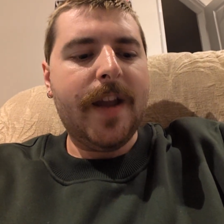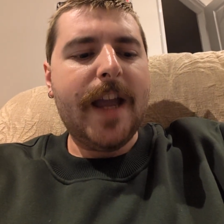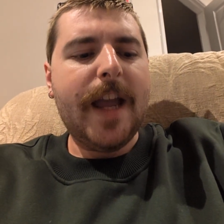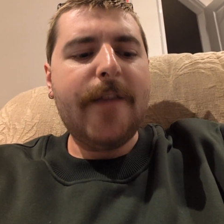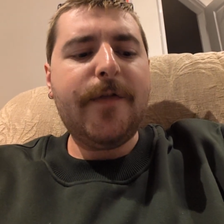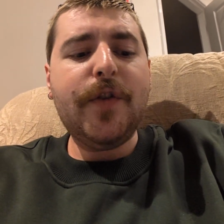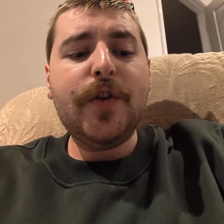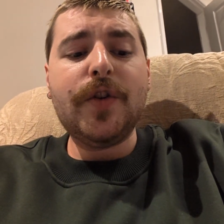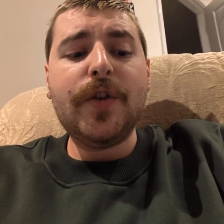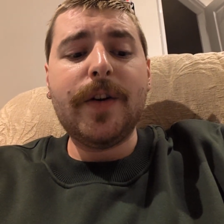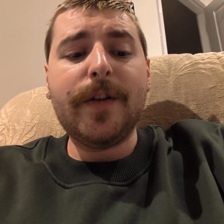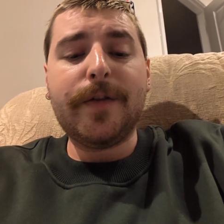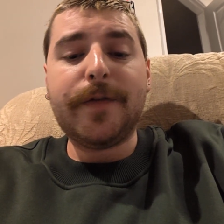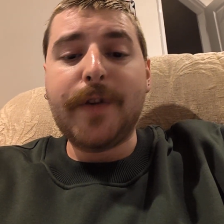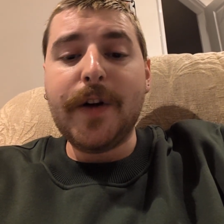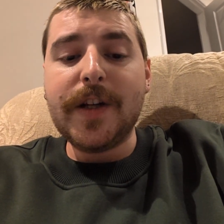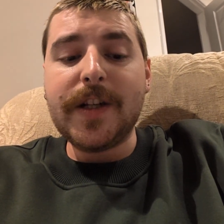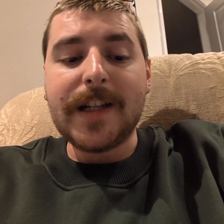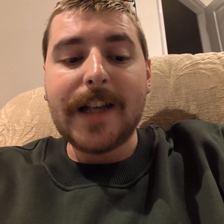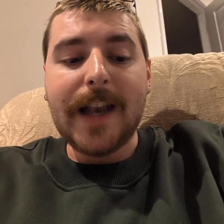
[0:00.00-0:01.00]
If you do not
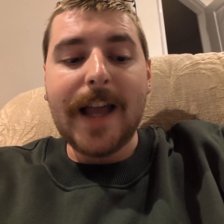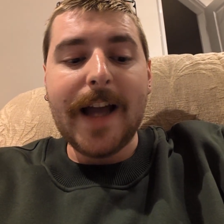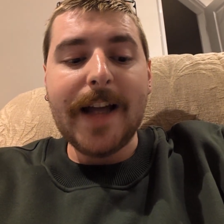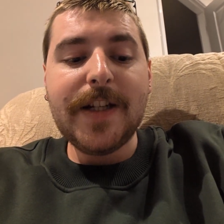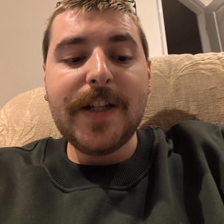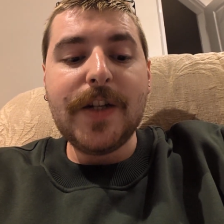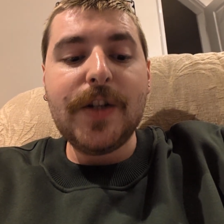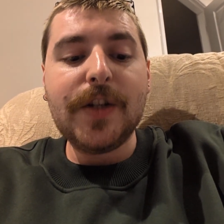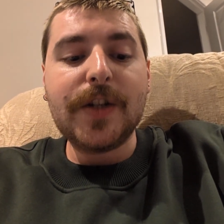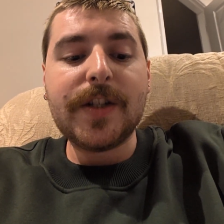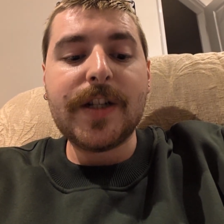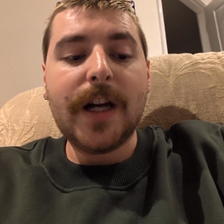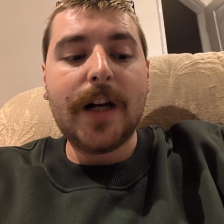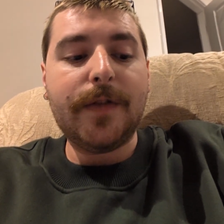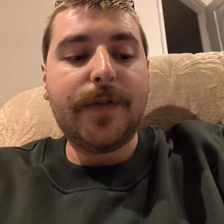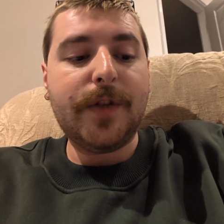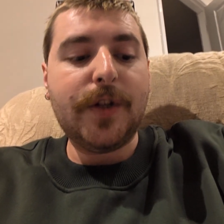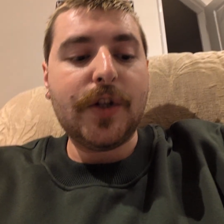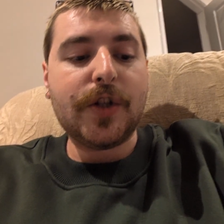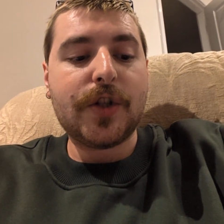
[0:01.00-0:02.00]
first lighten
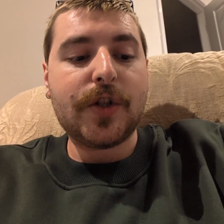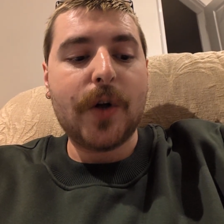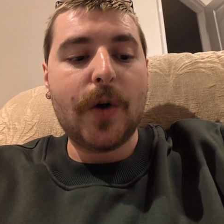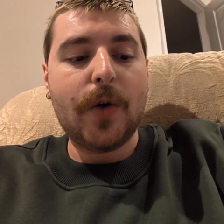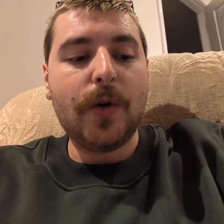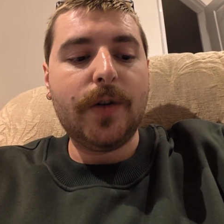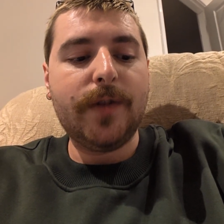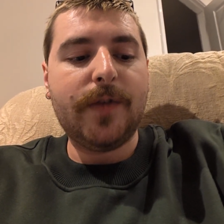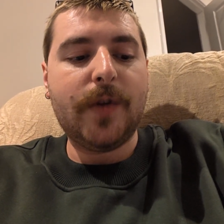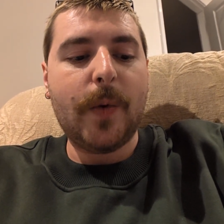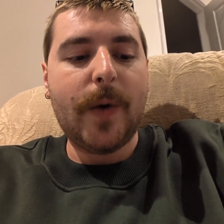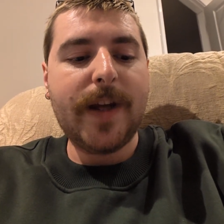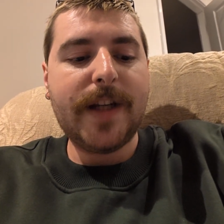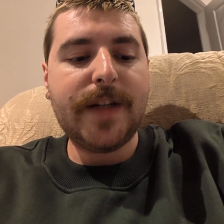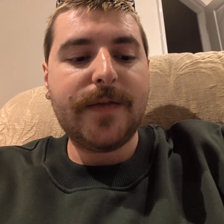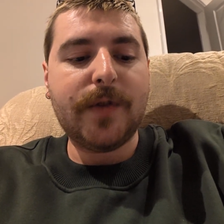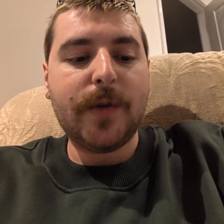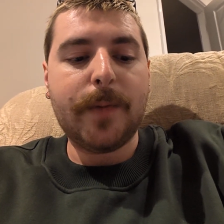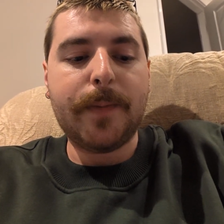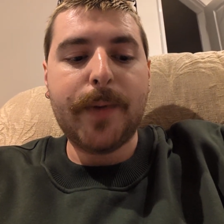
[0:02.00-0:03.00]
yourself and your soul of the weight
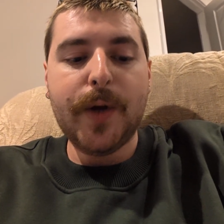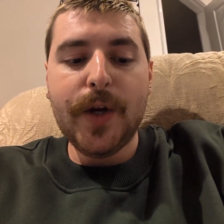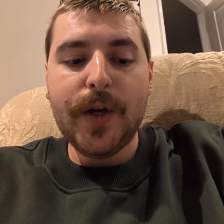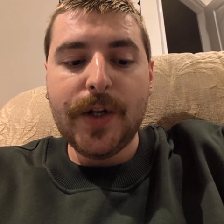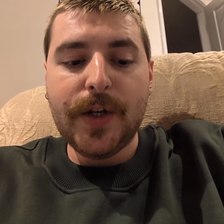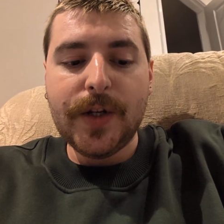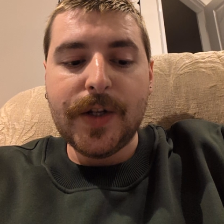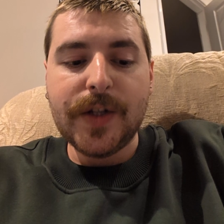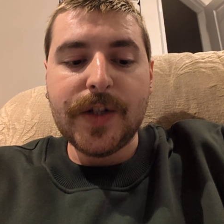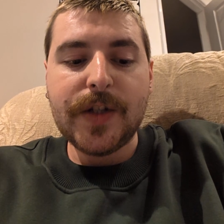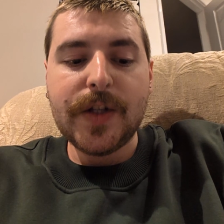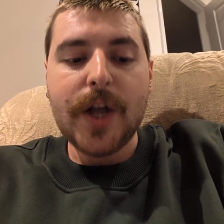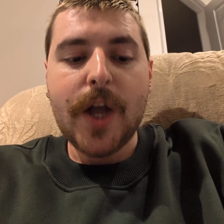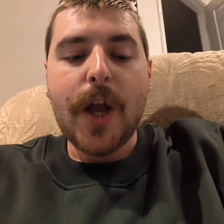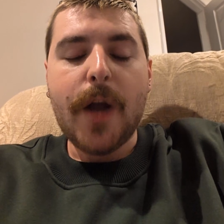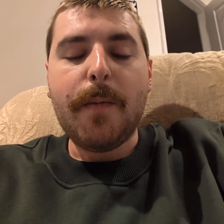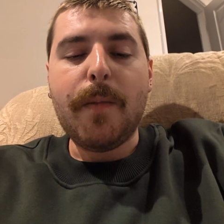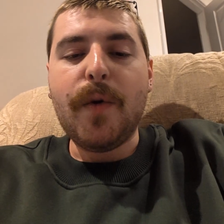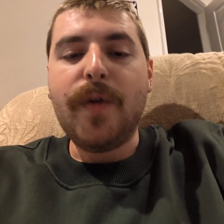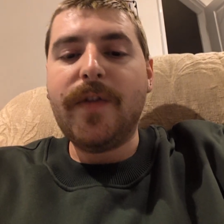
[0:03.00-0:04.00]
of your burdens,
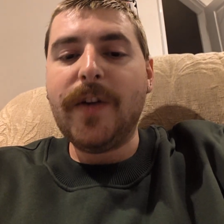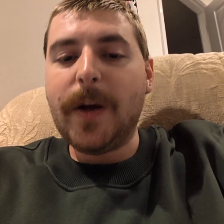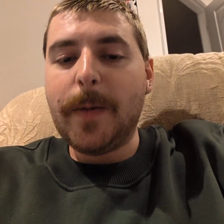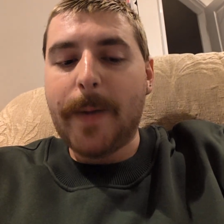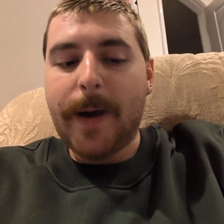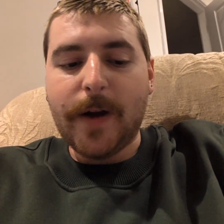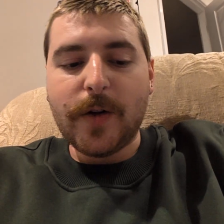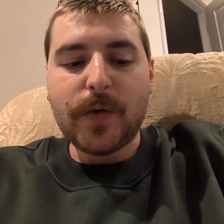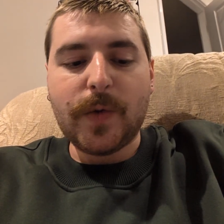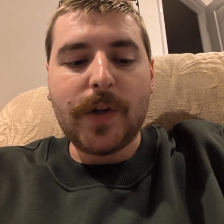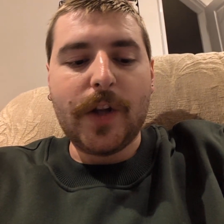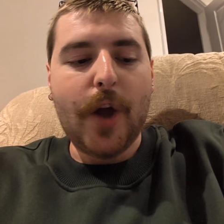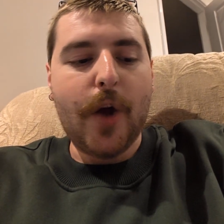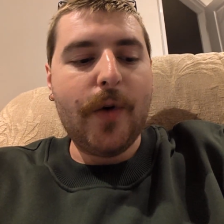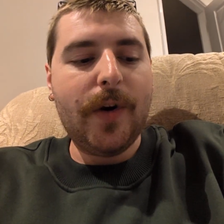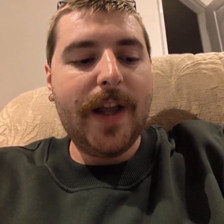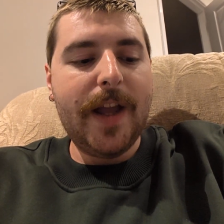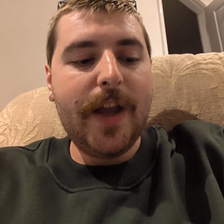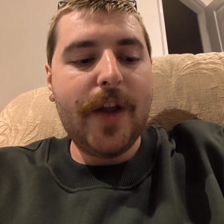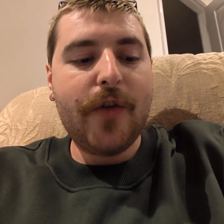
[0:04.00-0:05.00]
moving about will
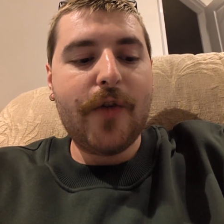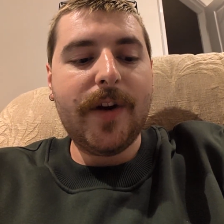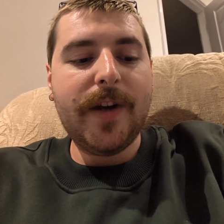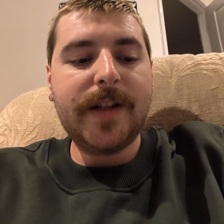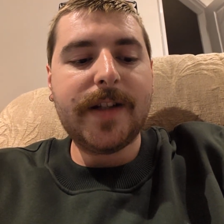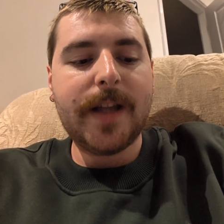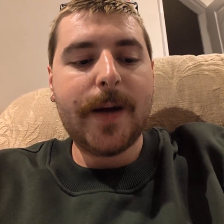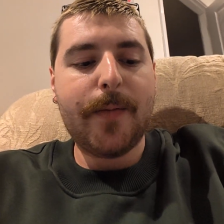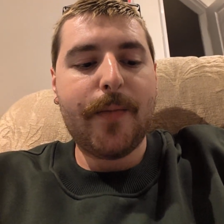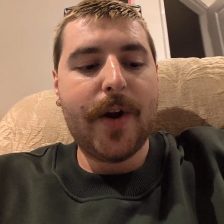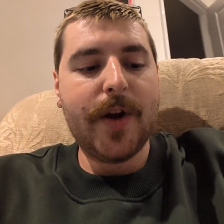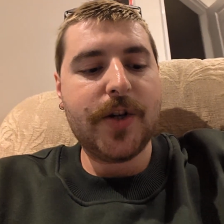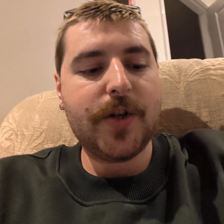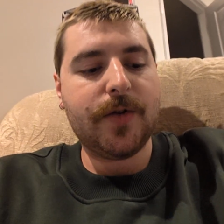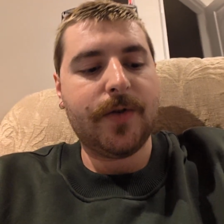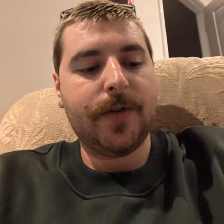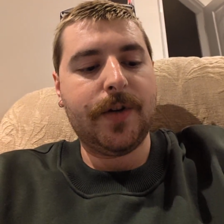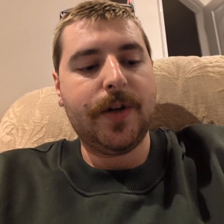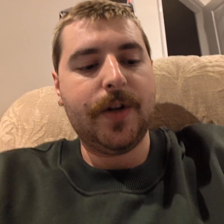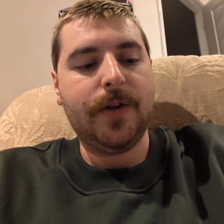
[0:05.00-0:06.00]
only increase their
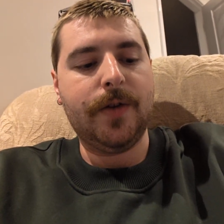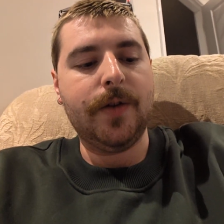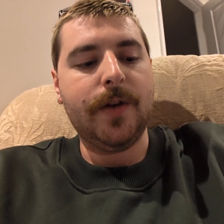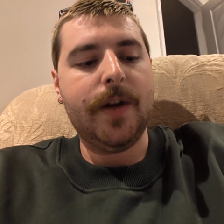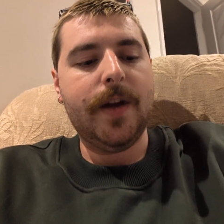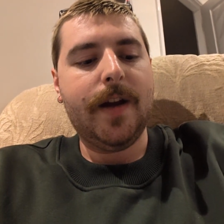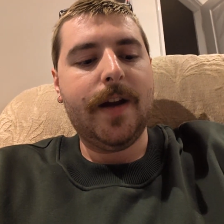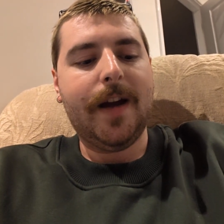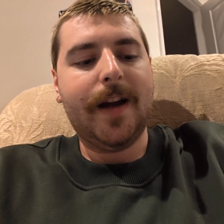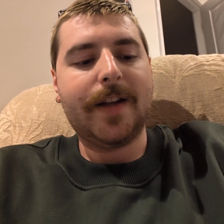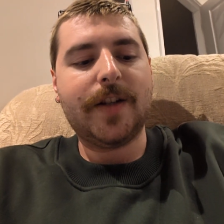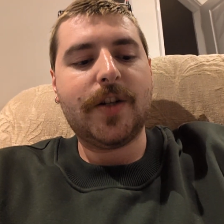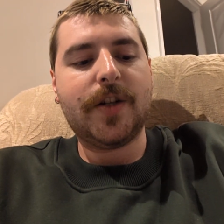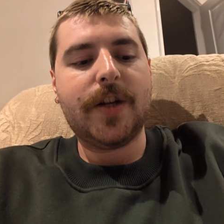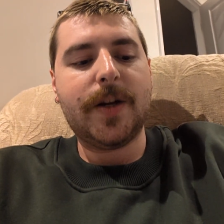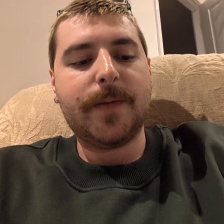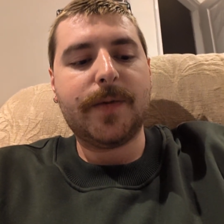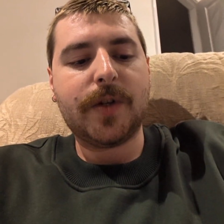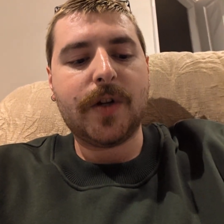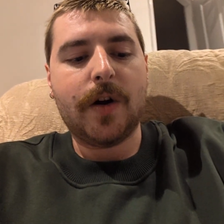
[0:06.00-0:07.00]
pressure on you, as a
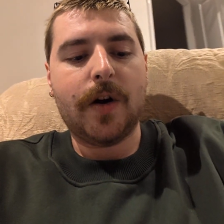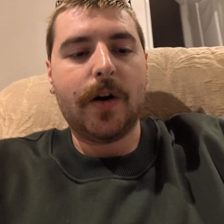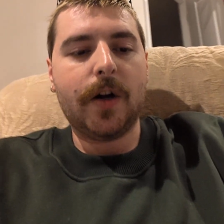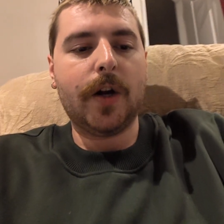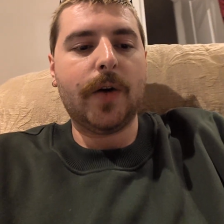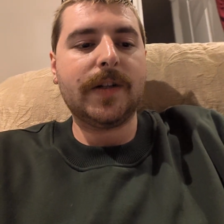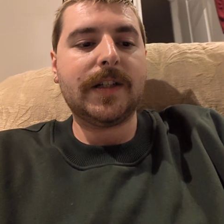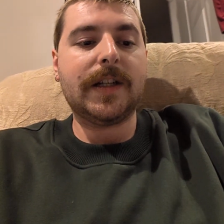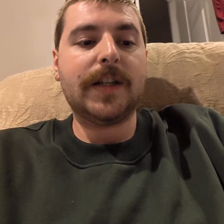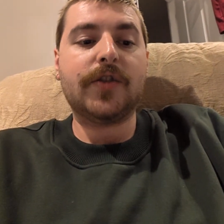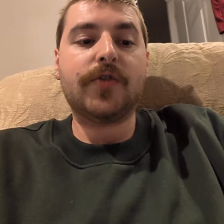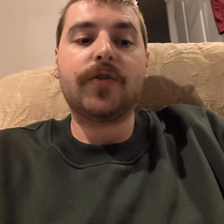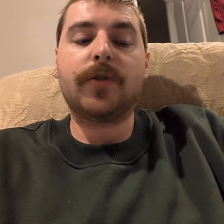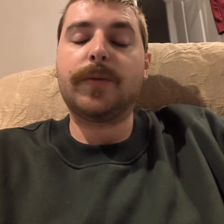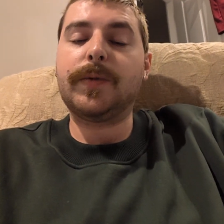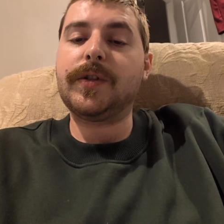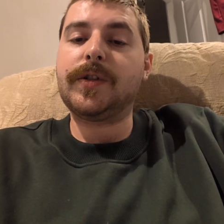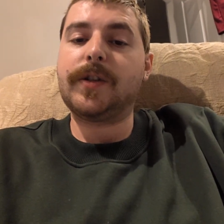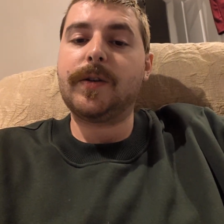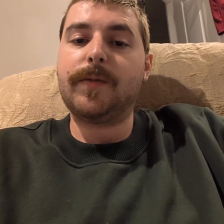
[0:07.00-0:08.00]
ship's cargo is less
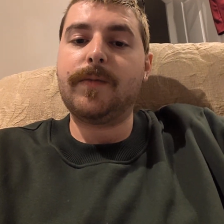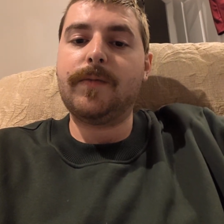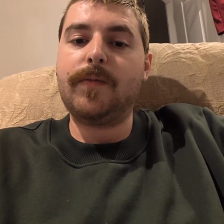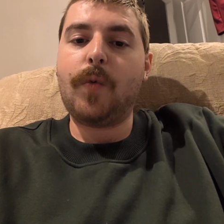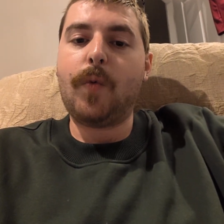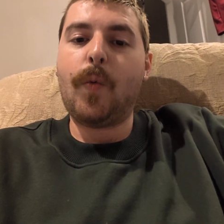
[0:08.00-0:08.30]
troublesome